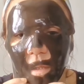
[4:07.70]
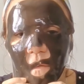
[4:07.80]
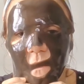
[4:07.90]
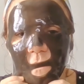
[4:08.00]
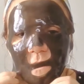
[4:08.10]

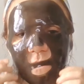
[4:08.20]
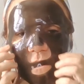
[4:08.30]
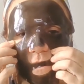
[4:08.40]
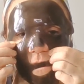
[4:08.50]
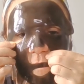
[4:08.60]
Well, this
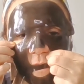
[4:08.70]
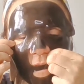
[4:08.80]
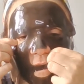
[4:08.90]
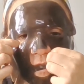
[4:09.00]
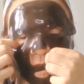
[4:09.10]
is gonna be
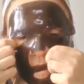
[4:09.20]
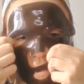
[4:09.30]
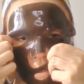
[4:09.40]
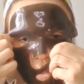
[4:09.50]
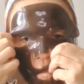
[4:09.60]

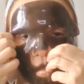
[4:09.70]
interesting.